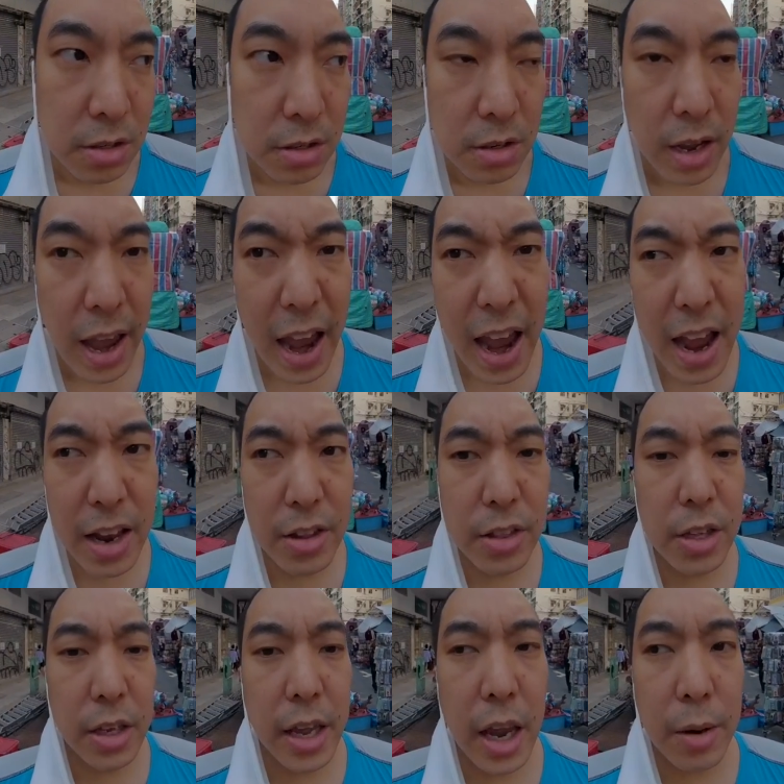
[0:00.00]
and the
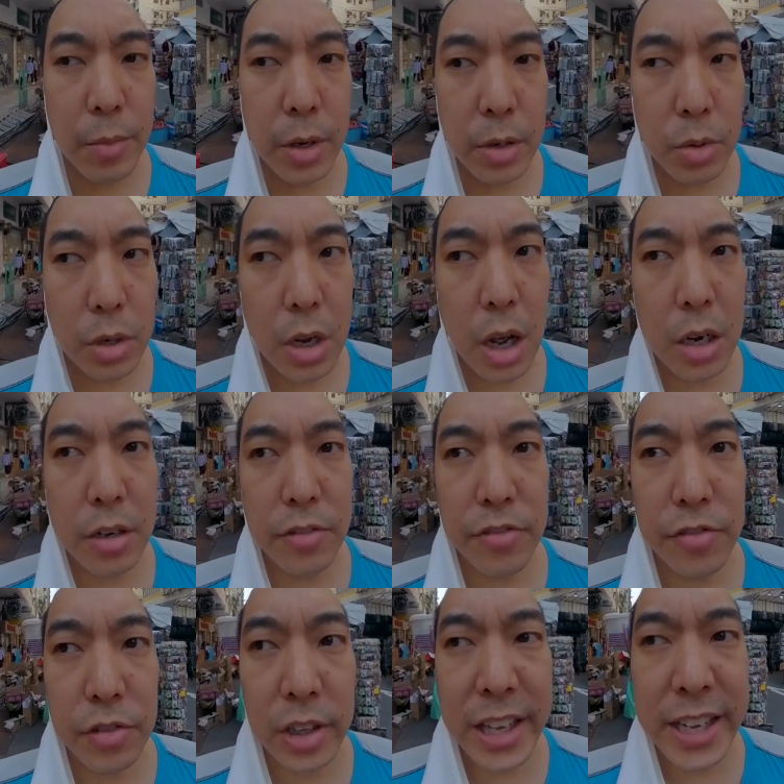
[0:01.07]
camera, it kind of
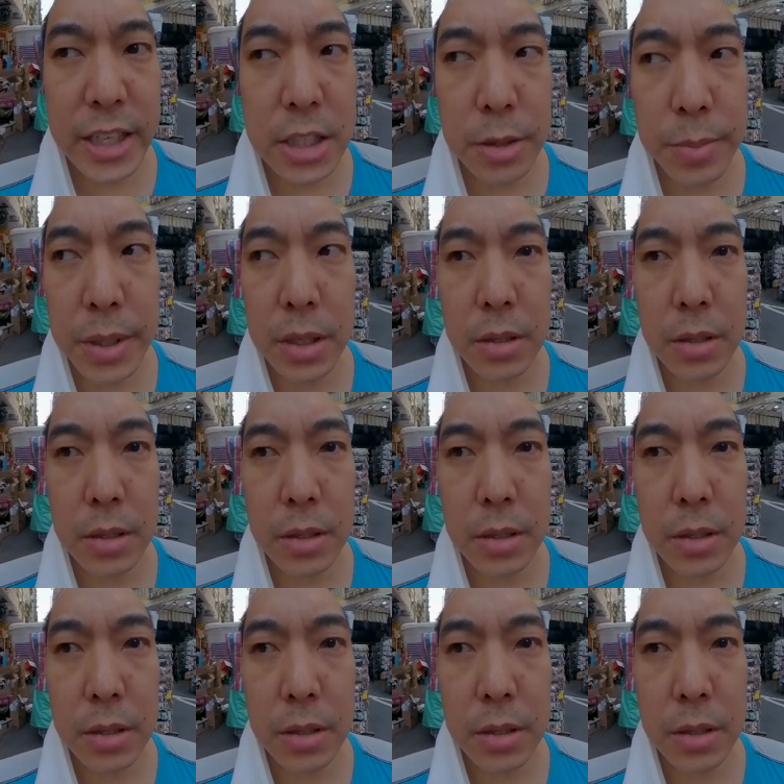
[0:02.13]
leaked a bit.